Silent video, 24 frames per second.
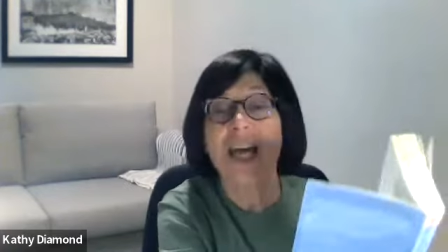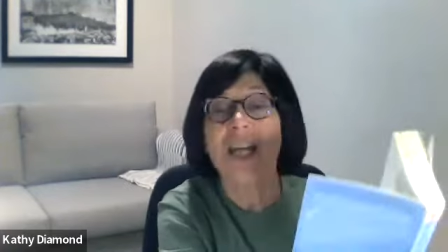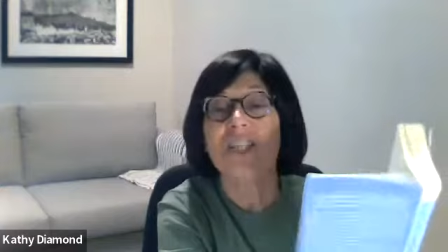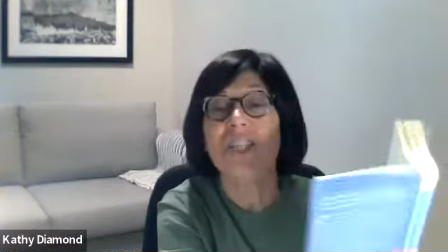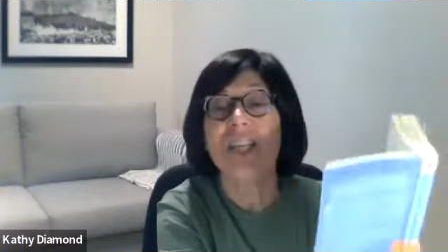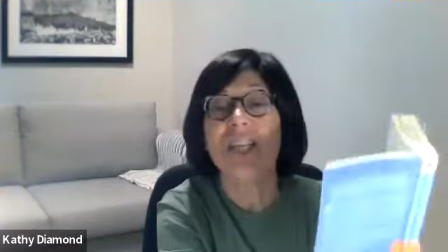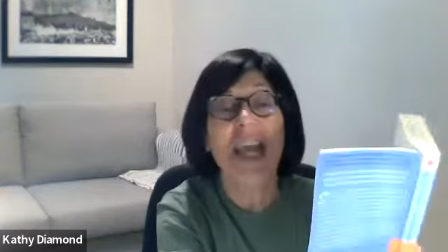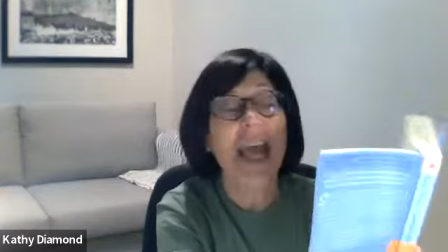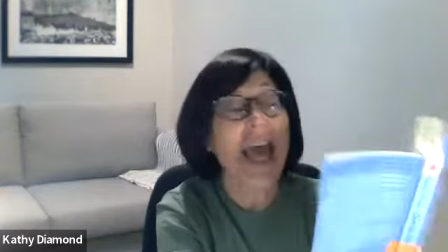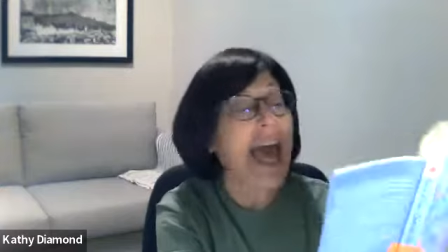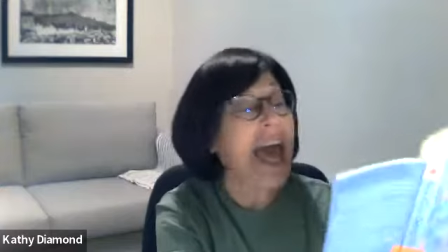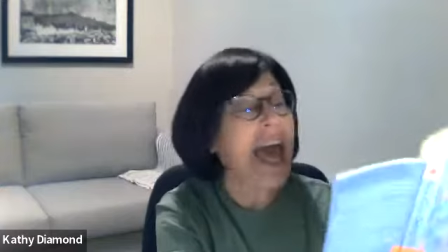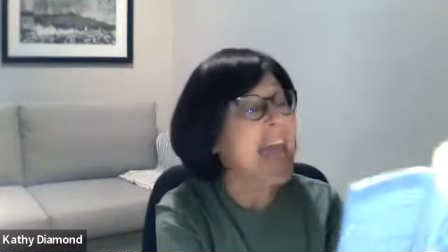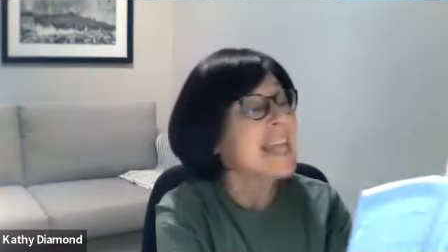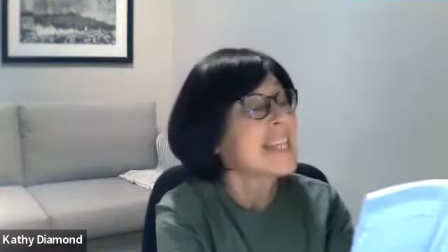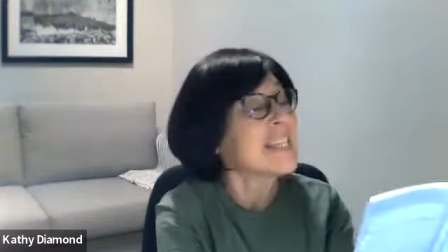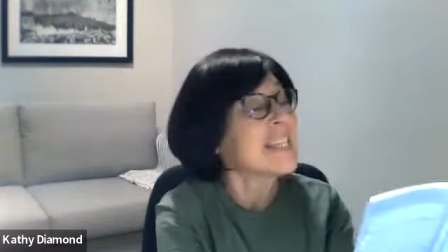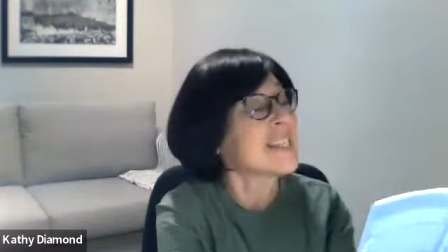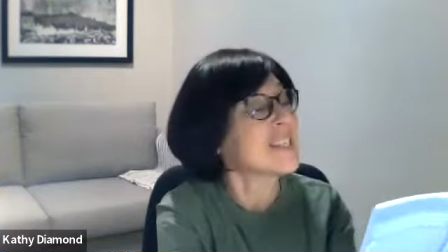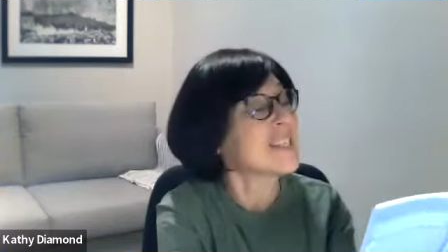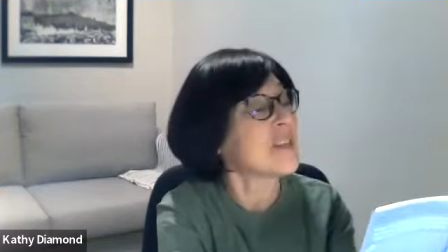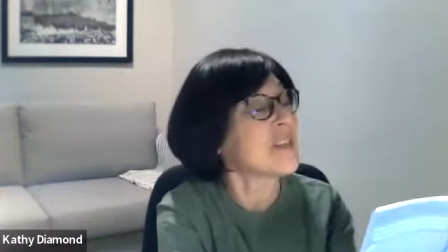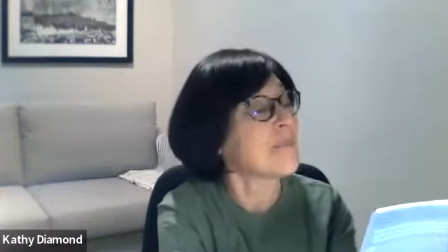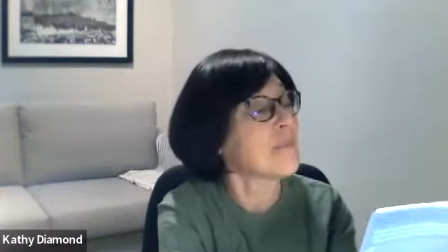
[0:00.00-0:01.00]
She
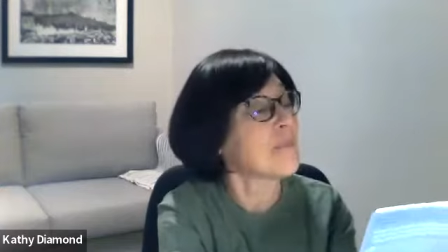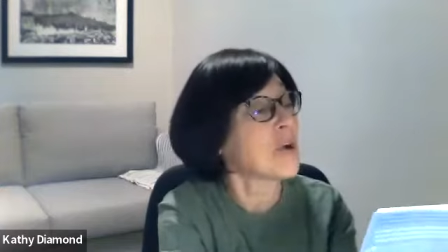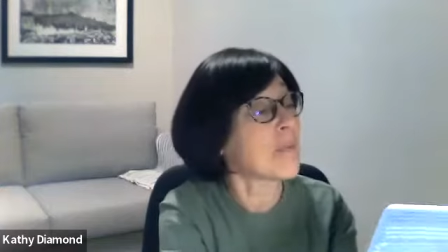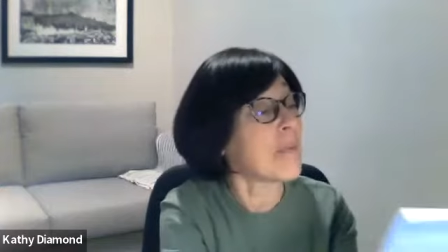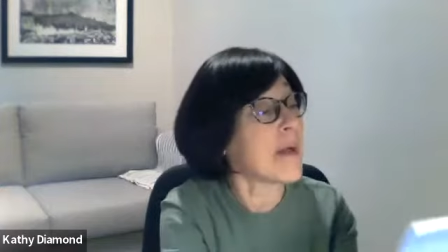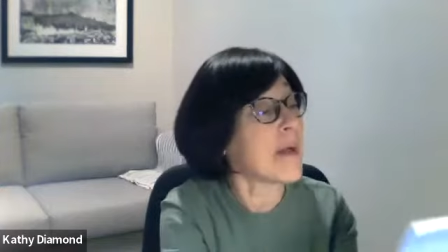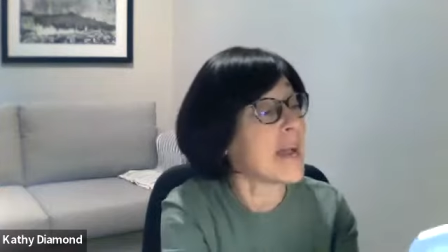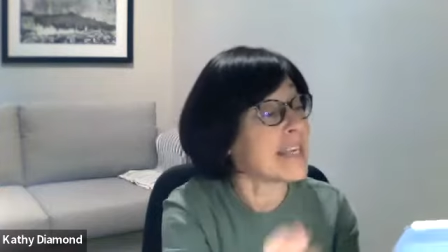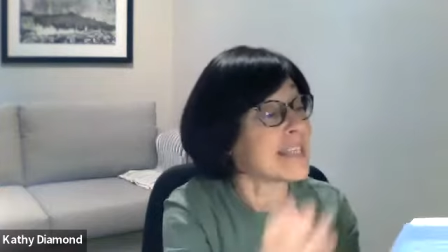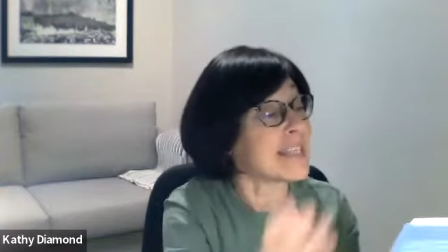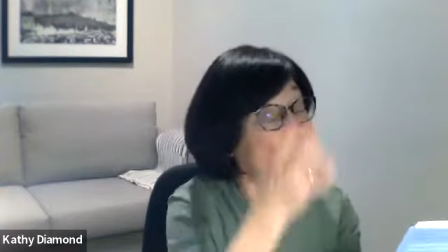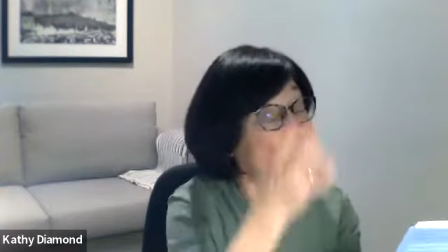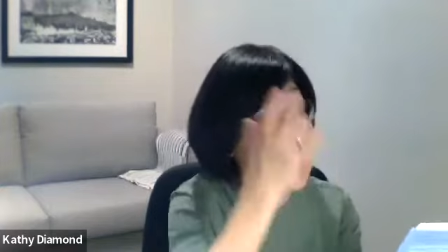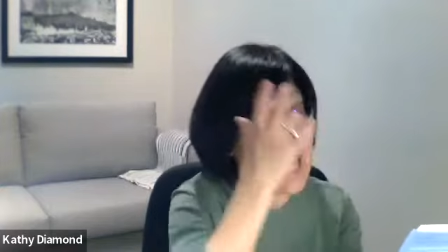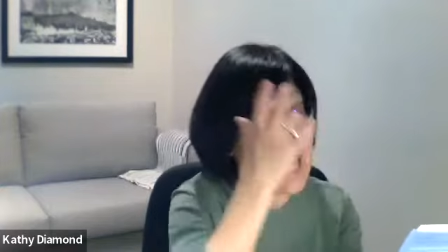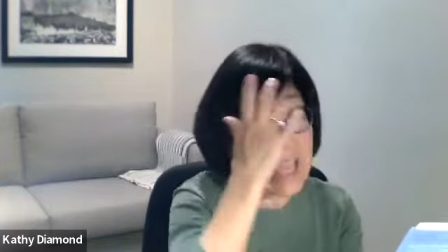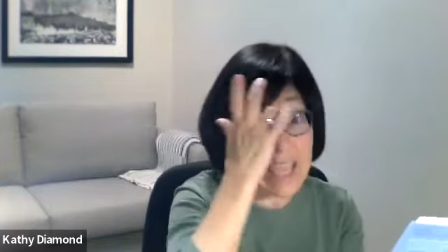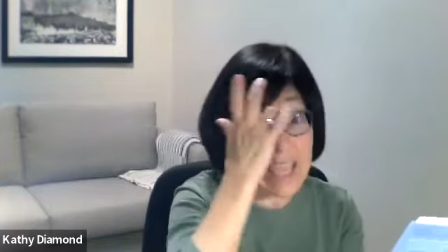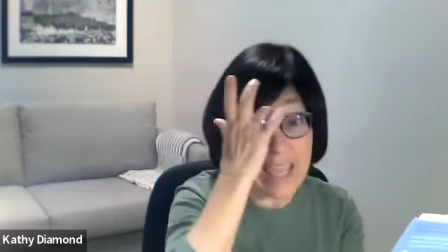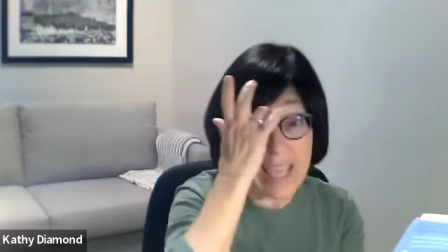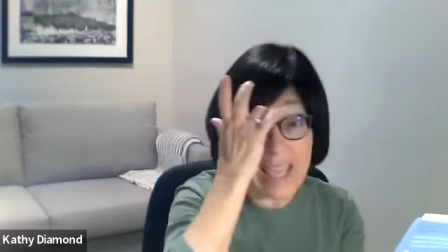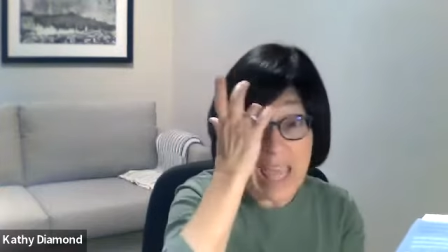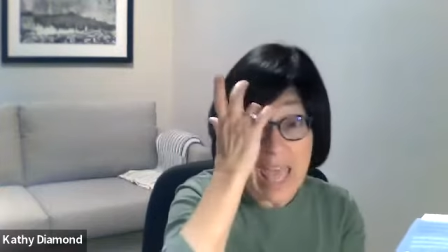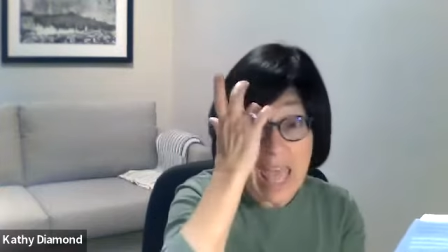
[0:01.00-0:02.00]
ends the book by
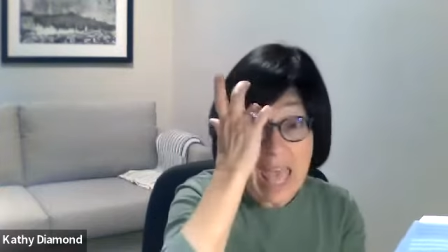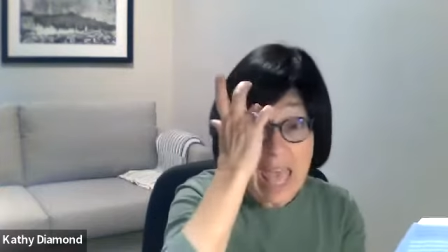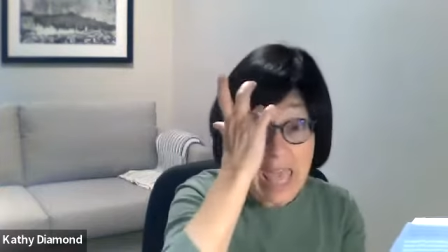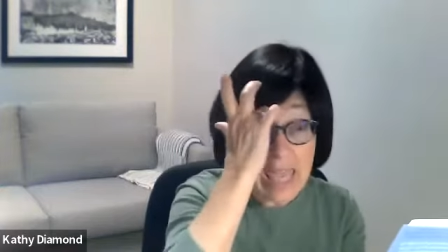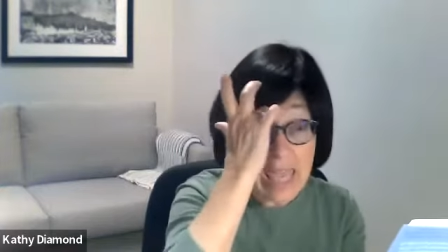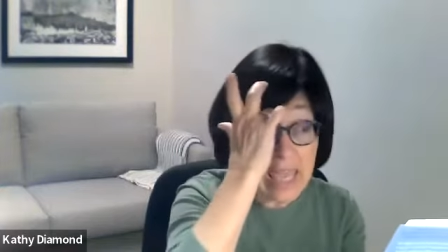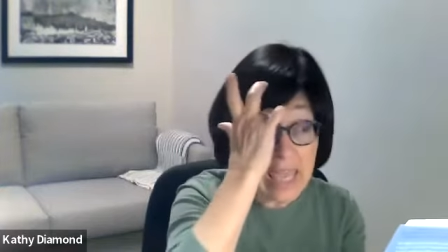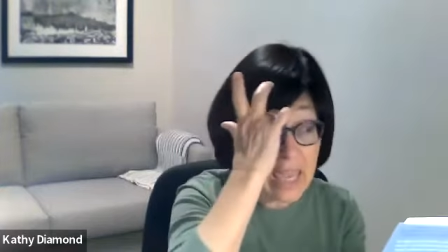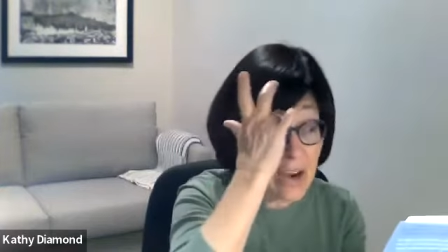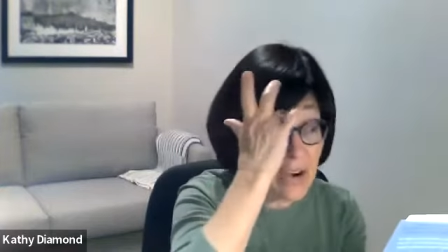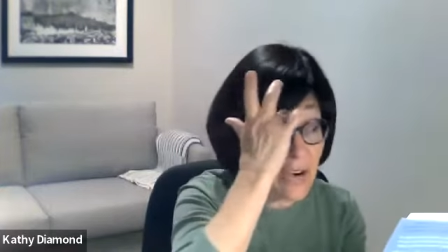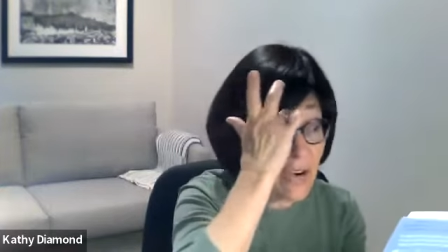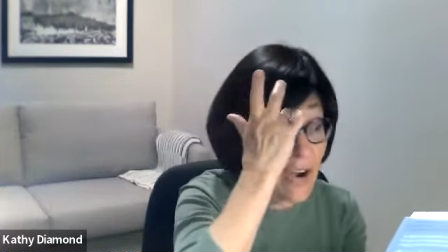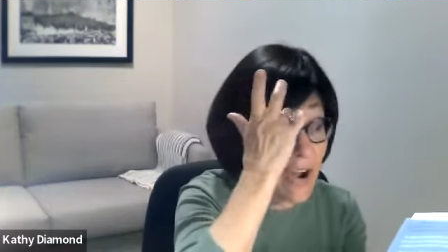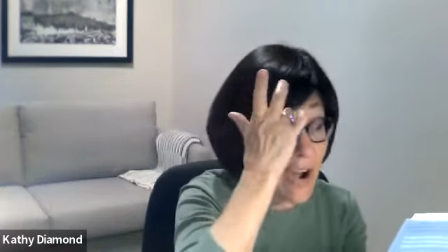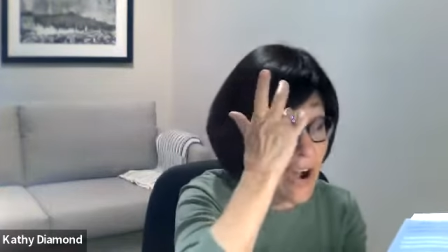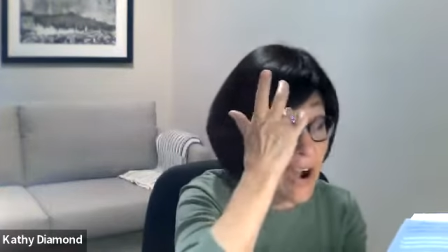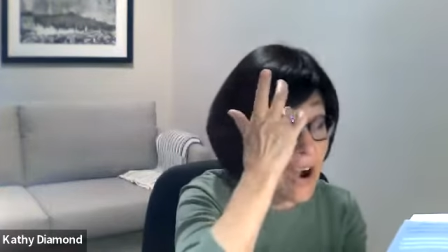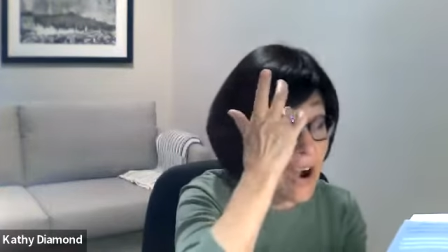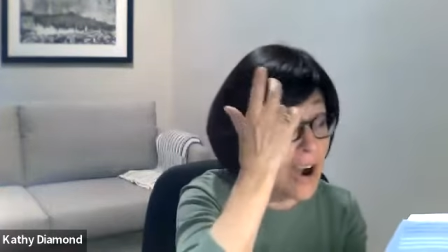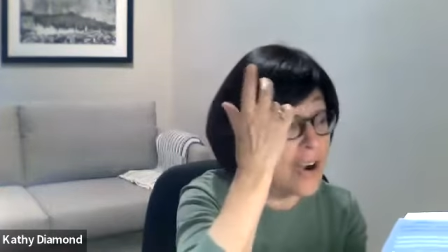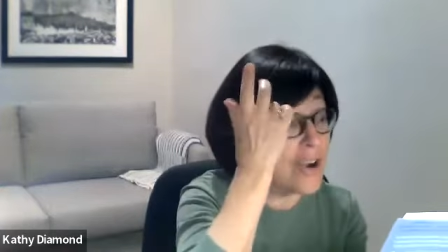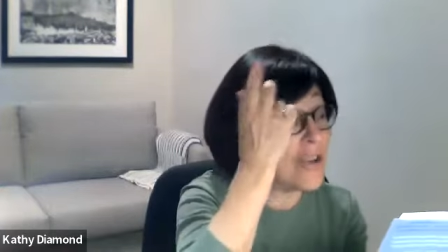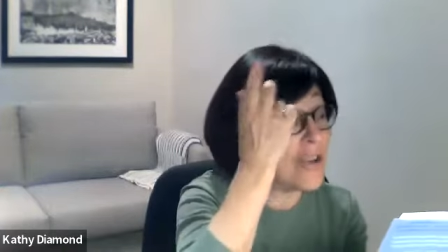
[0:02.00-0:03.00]
saying, here
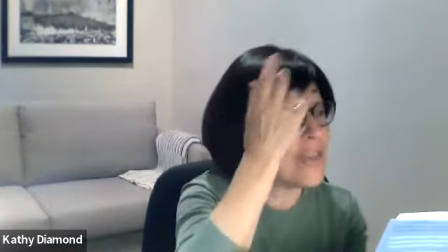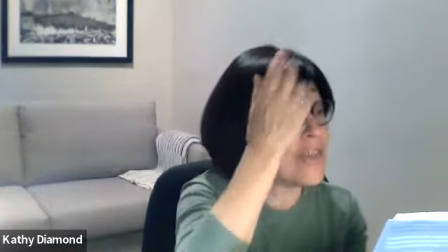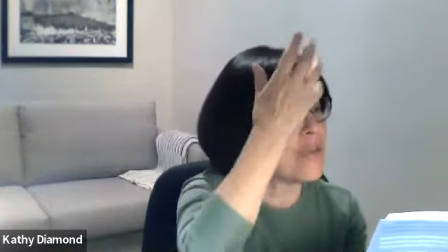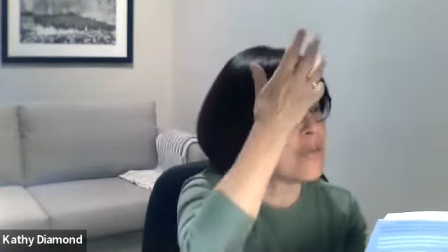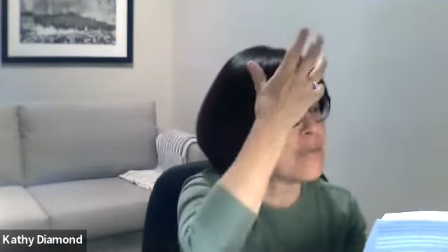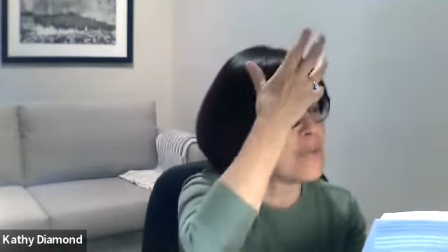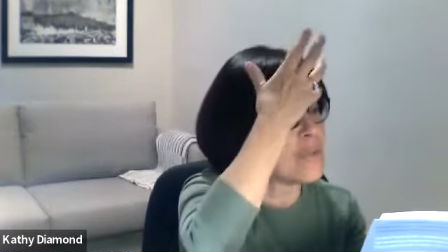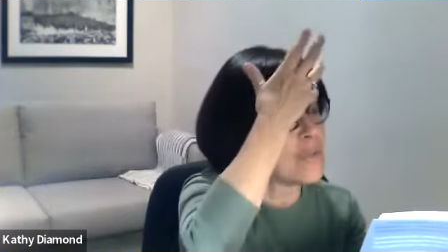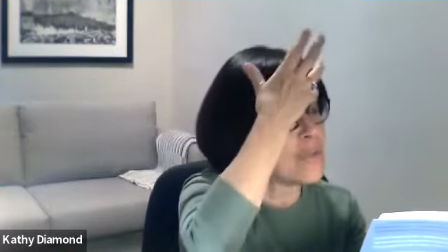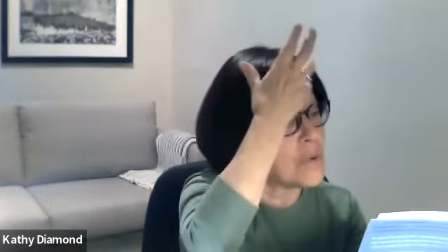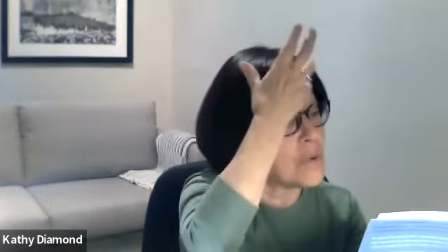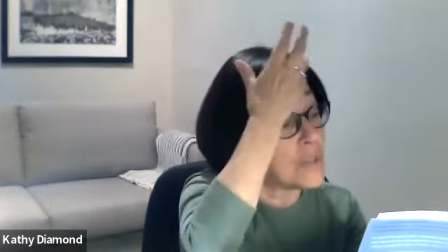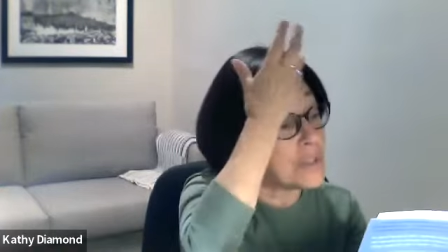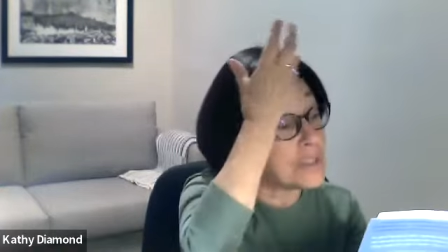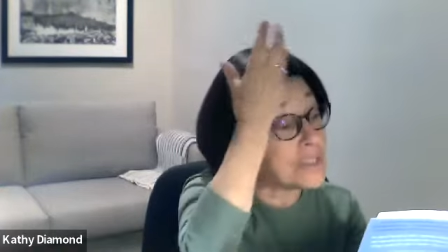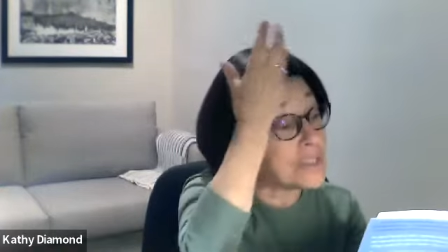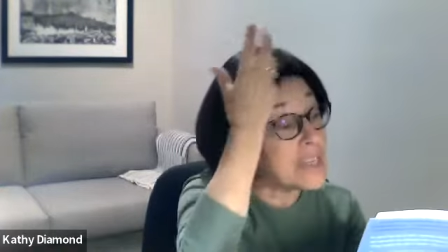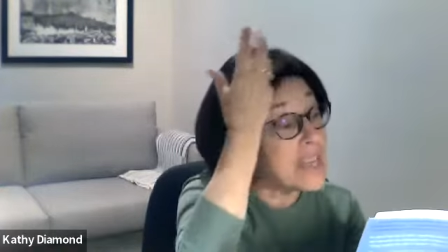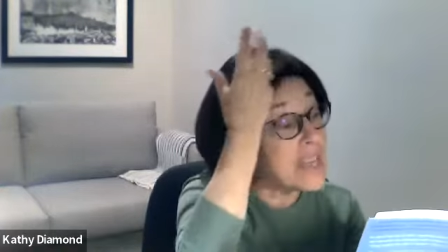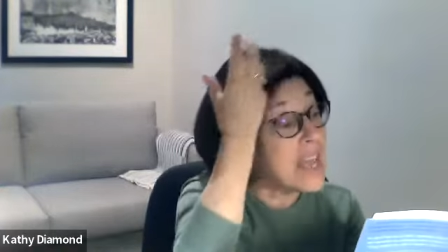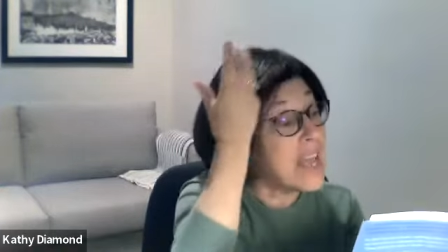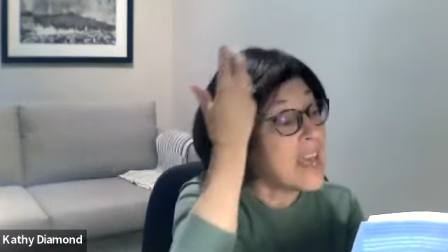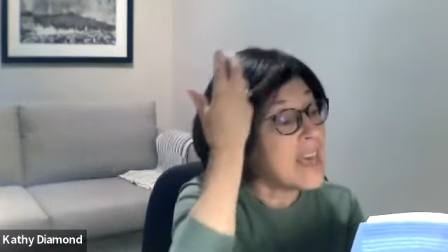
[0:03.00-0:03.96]
are the rules.